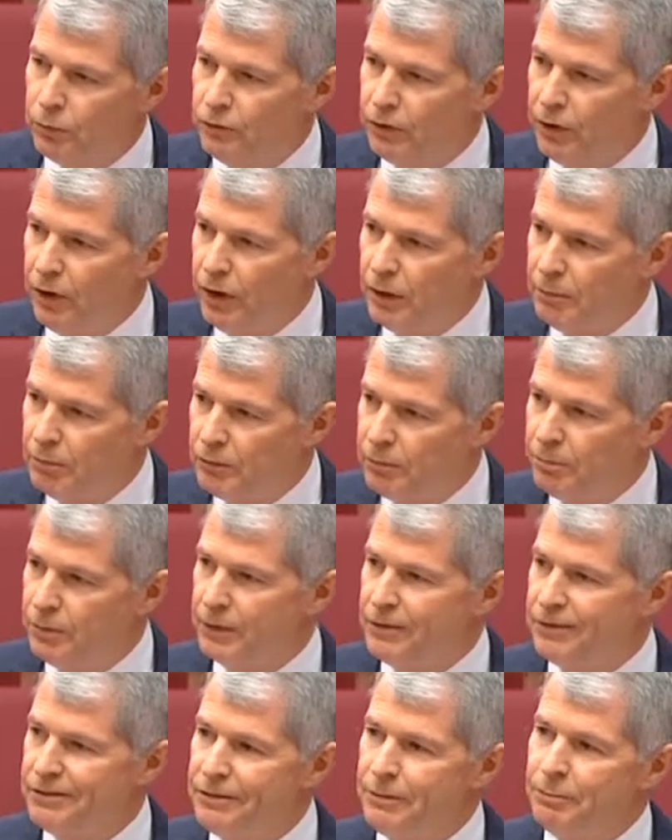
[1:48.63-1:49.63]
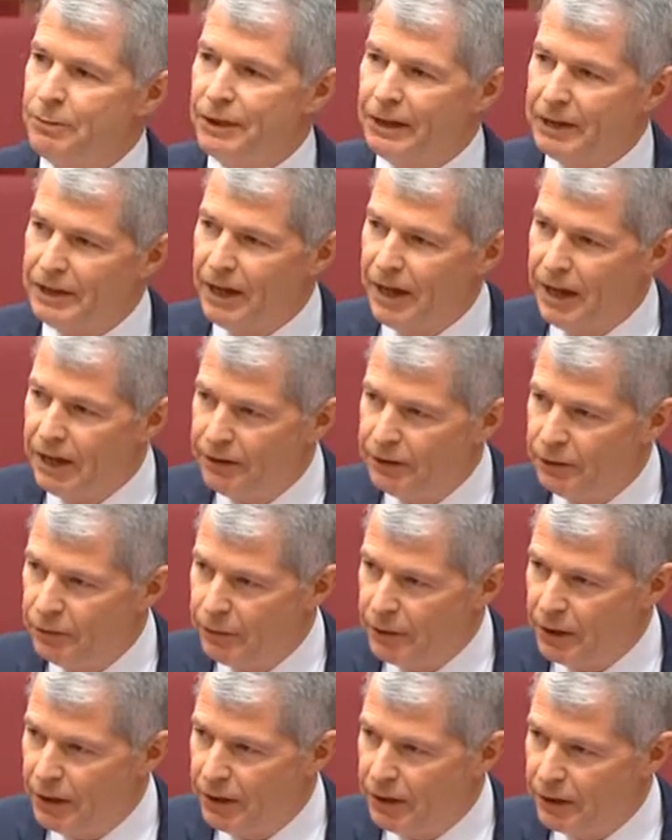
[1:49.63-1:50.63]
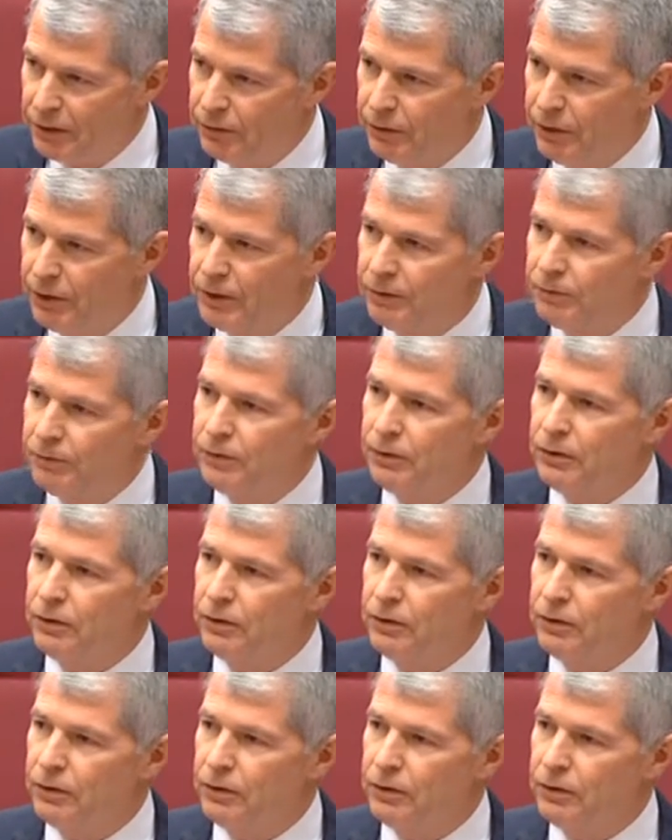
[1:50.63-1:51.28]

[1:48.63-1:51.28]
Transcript: types but a similar category aircraft,